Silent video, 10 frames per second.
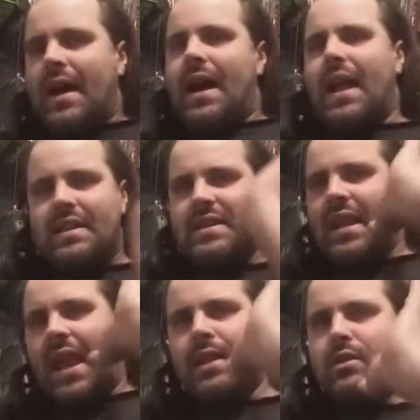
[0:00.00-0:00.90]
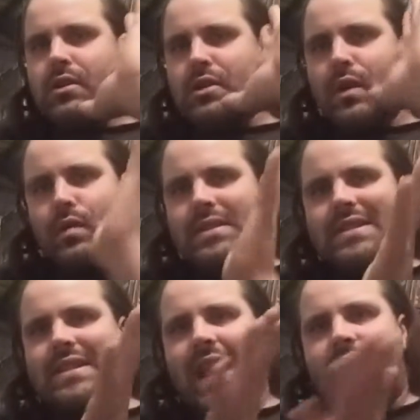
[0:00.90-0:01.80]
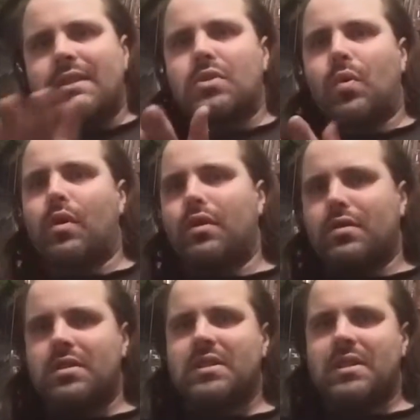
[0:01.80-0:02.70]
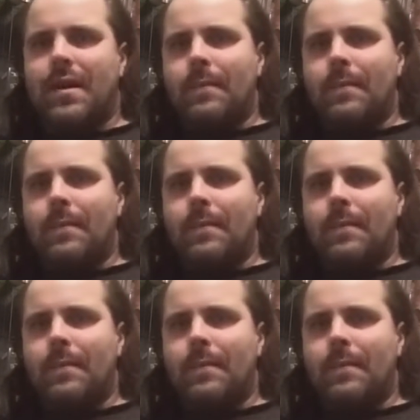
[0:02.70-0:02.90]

I tend to slant towards